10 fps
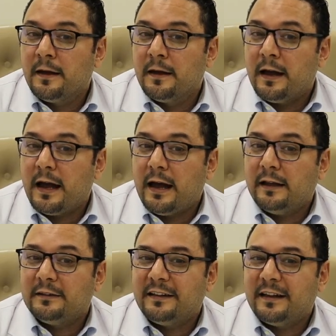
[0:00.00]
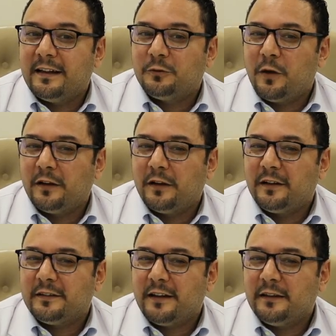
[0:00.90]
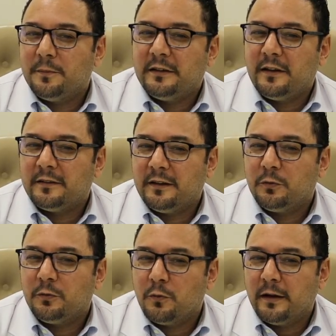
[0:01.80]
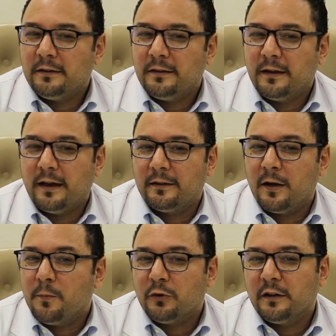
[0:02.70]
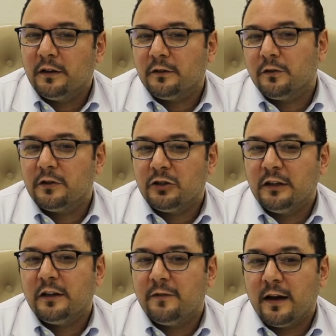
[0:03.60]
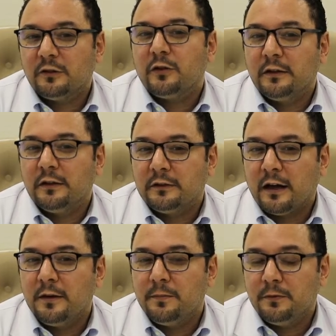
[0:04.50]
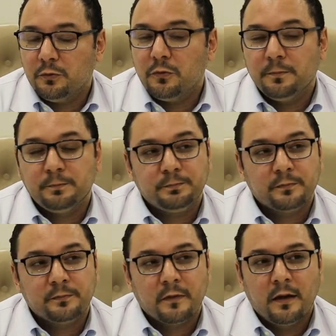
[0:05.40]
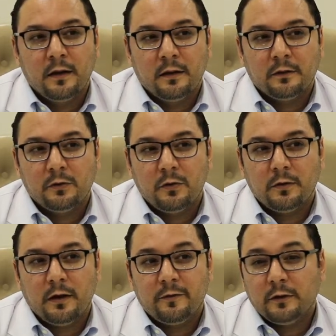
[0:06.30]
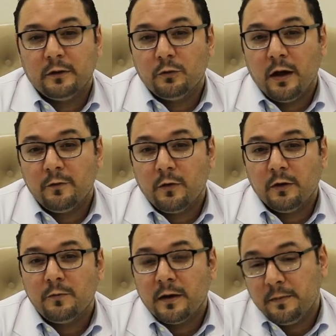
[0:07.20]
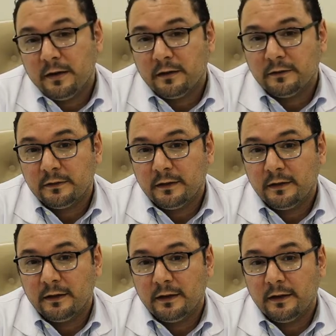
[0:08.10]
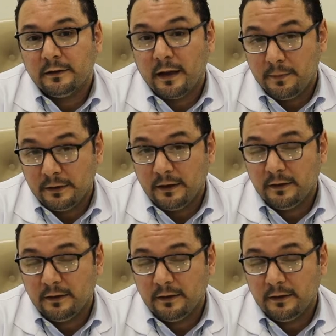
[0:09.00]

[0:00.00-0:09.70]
And to understand better this one, the importance of the genetic factor in type 2. So if I do have one of my parents diabetic,